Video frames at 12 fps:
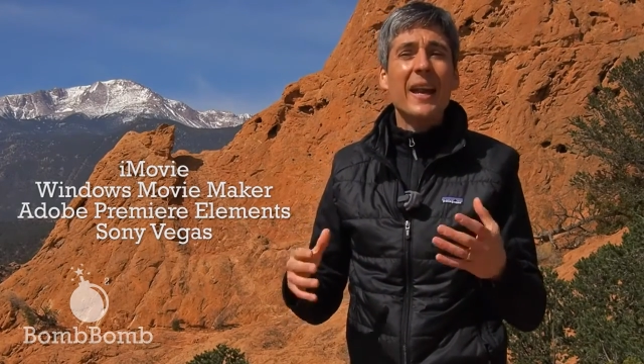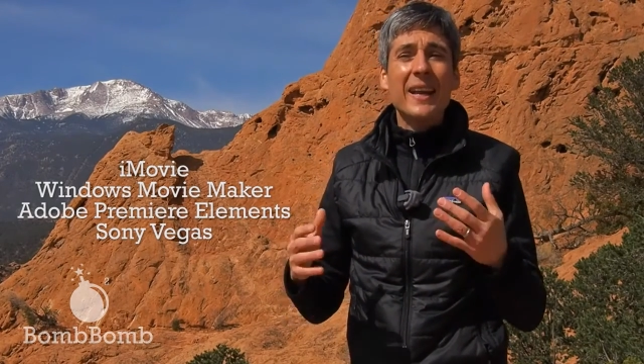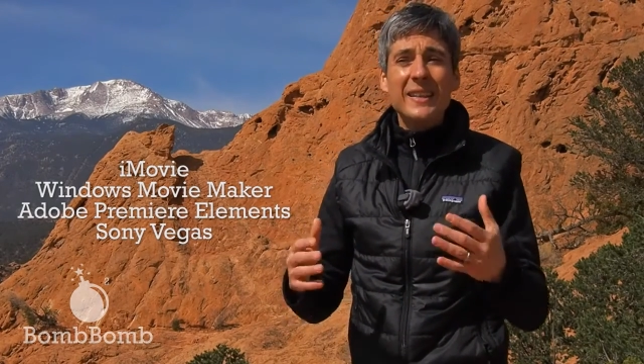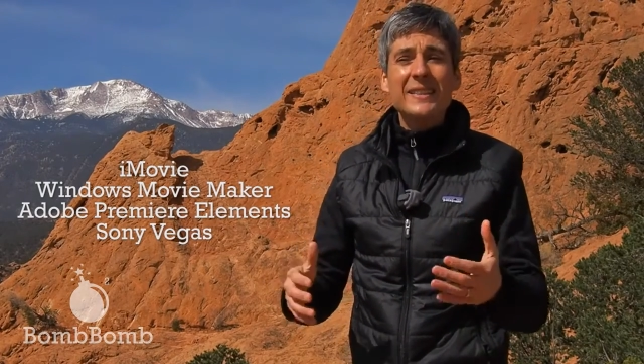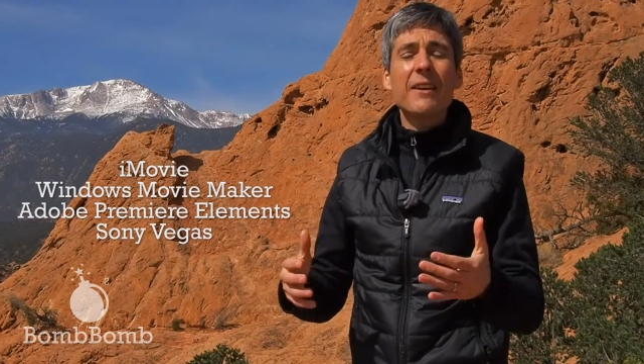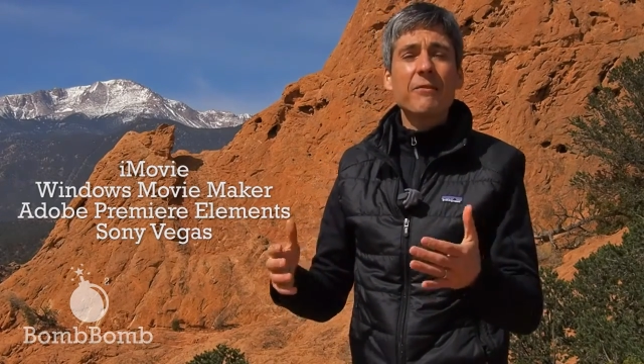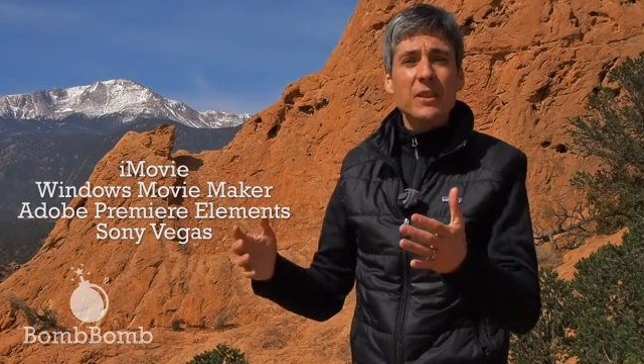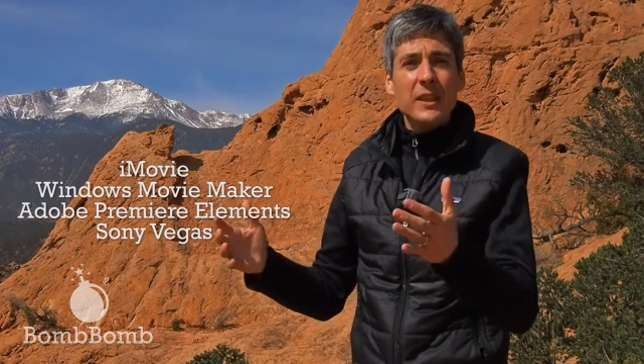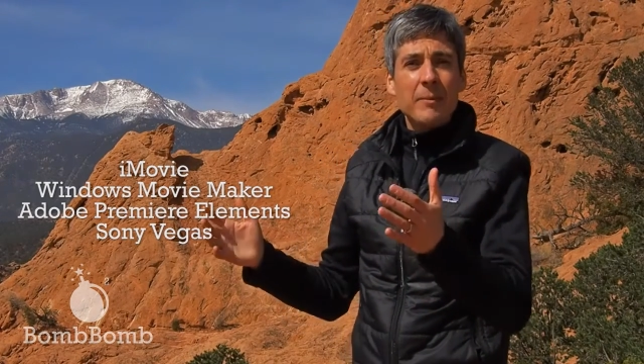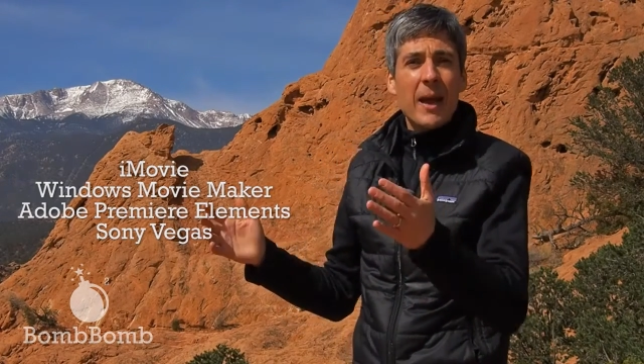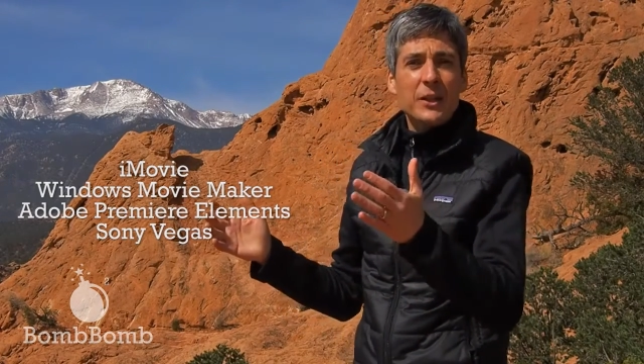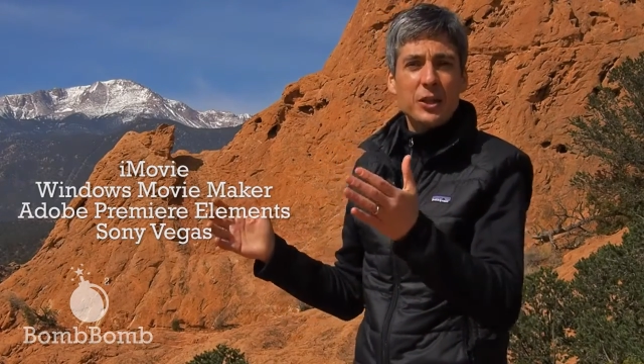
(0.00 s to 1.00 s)
I can definitely
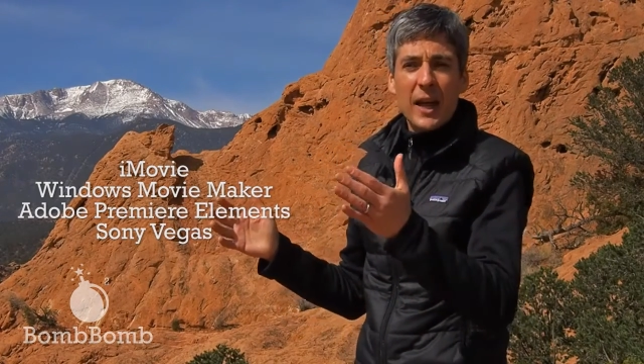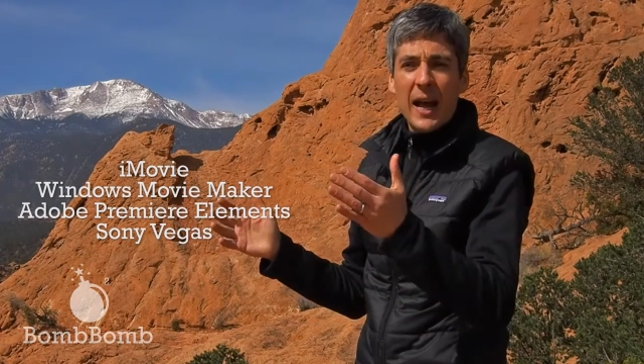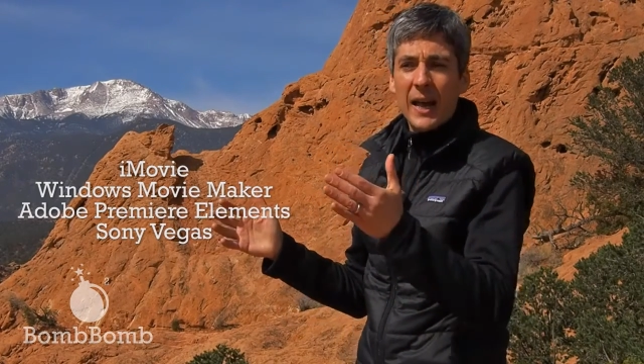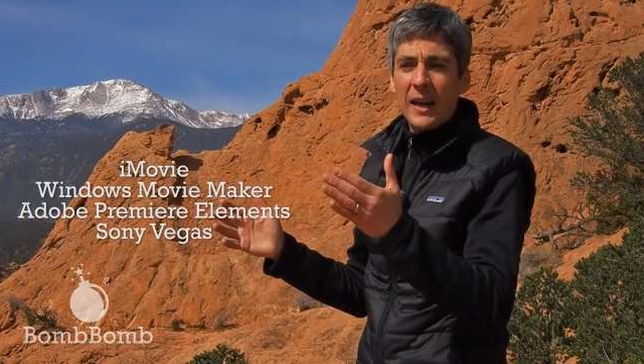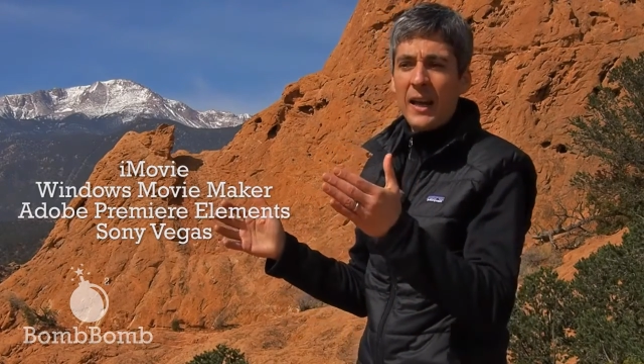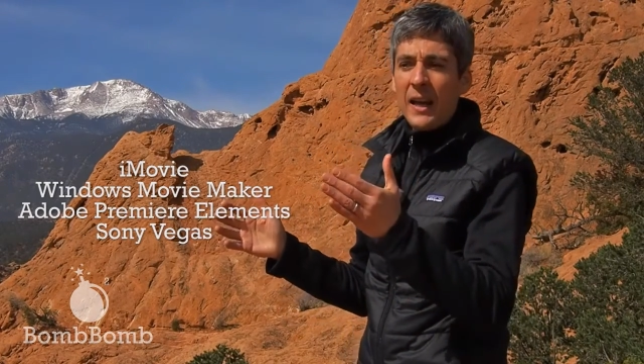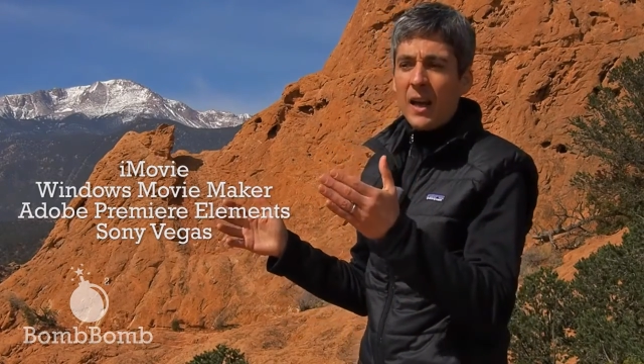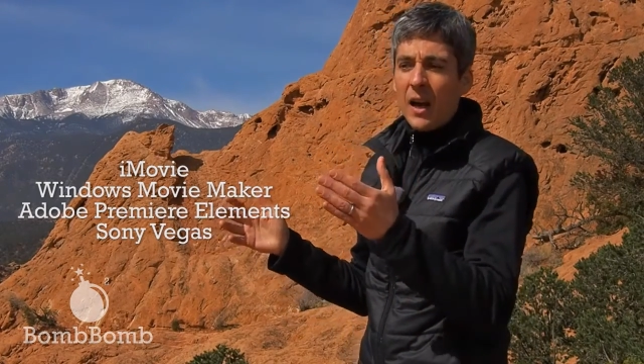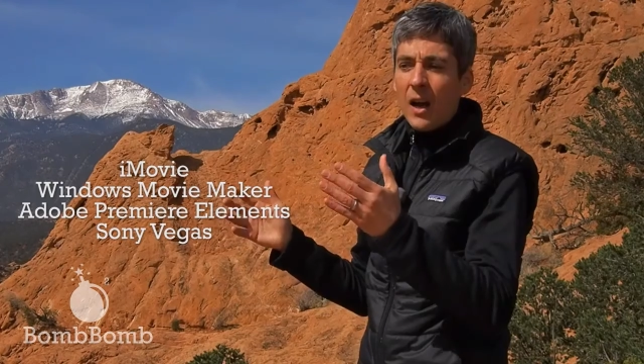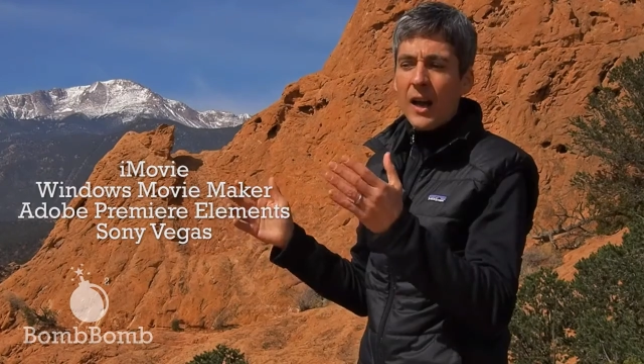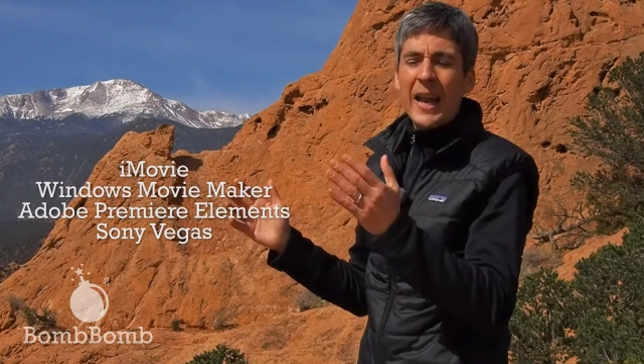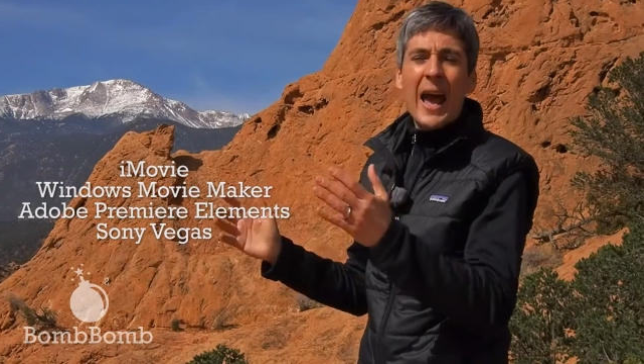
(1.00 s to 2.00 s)
imagine it on
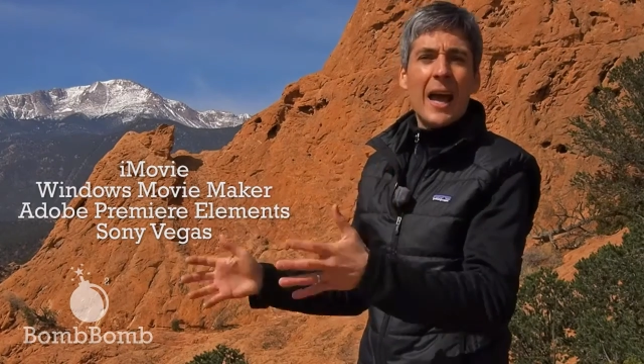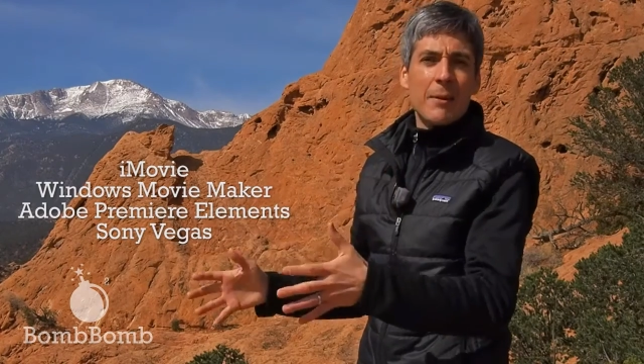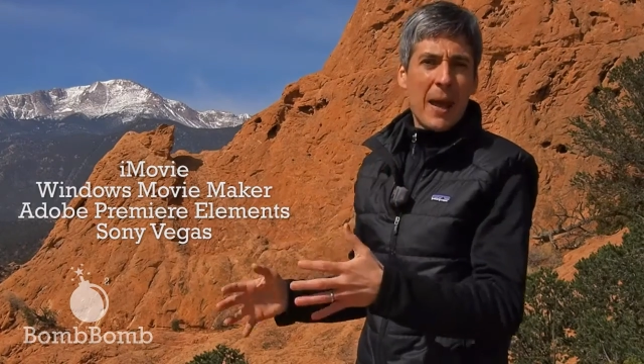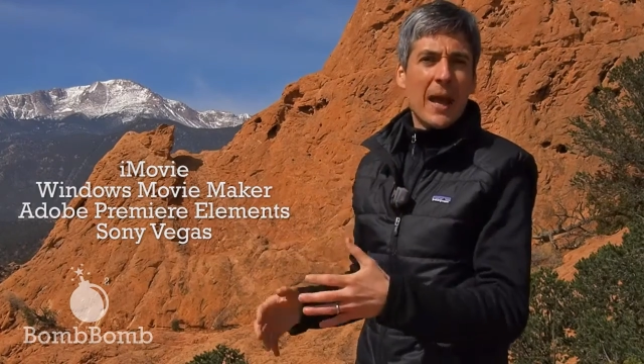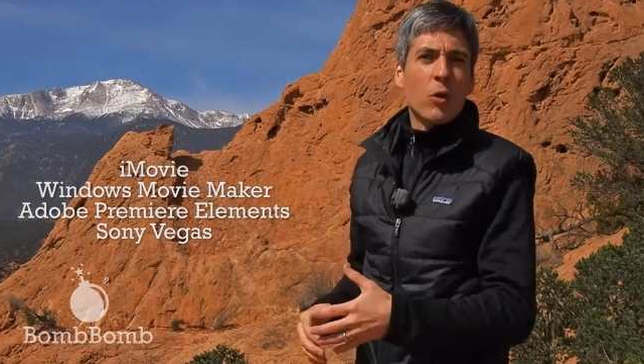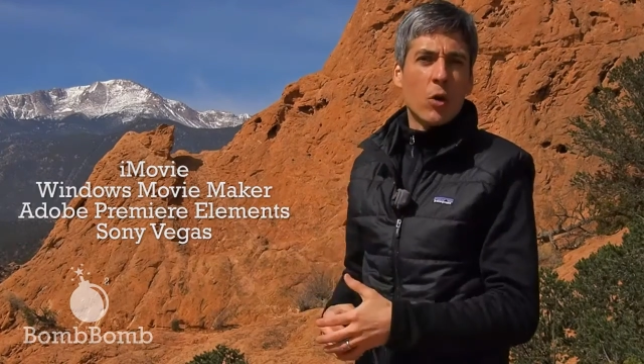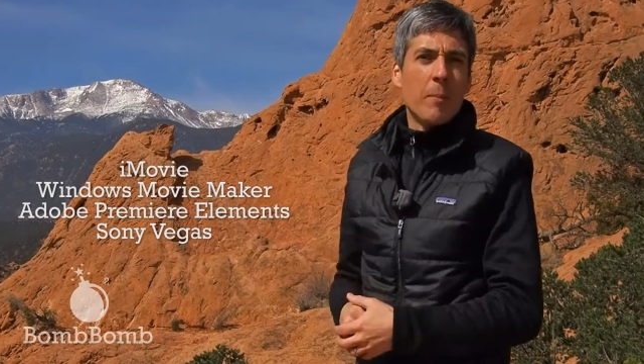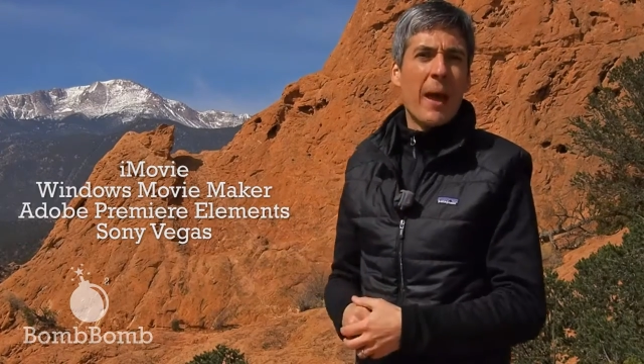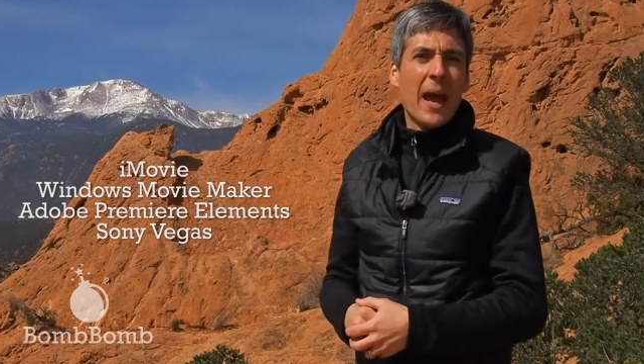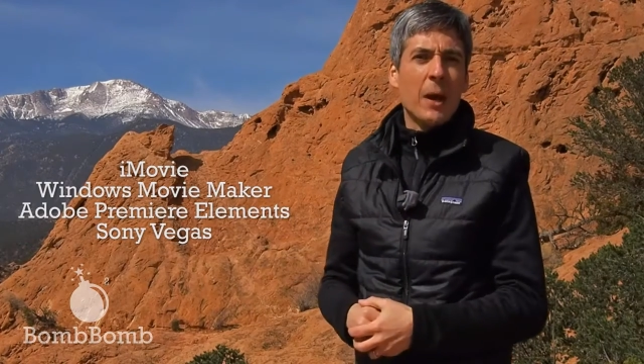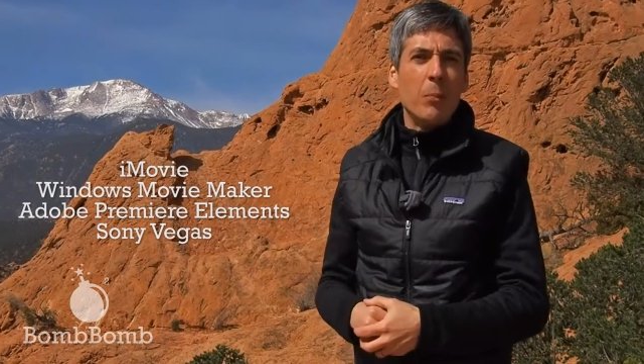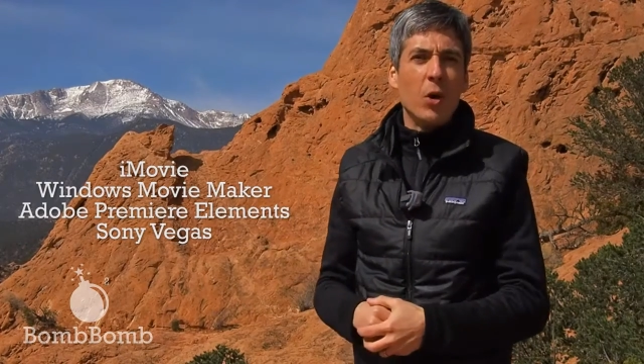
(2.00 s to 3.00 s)
uh, an iMac or a
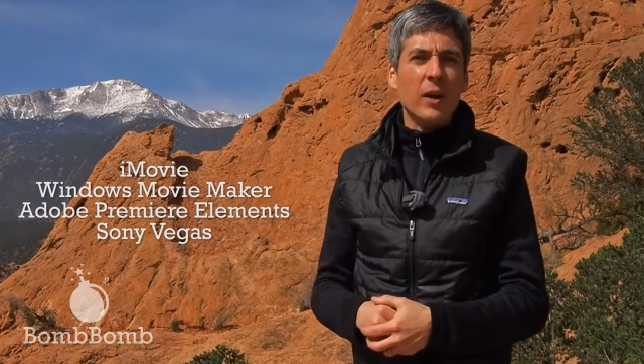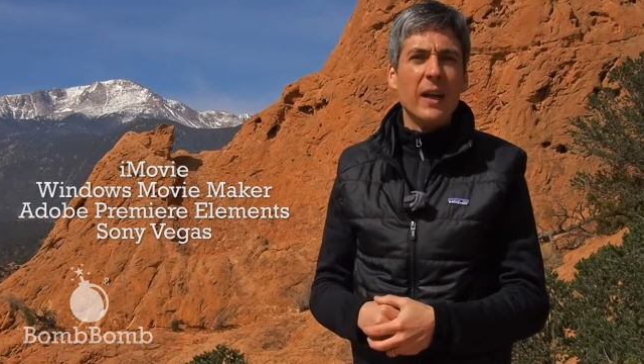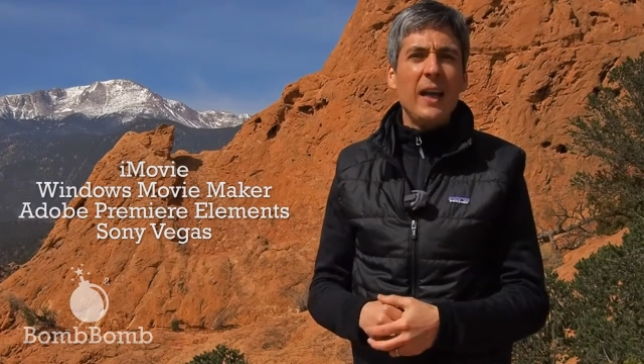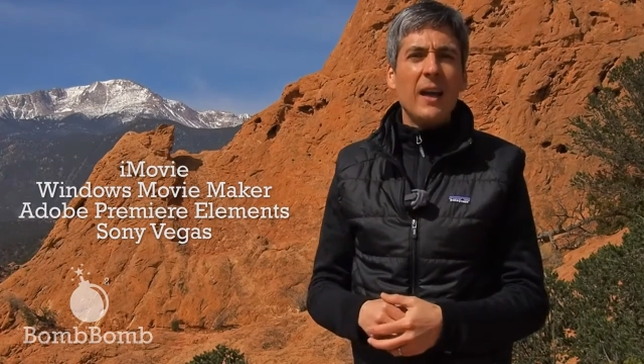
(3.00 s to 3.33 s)
MacBook,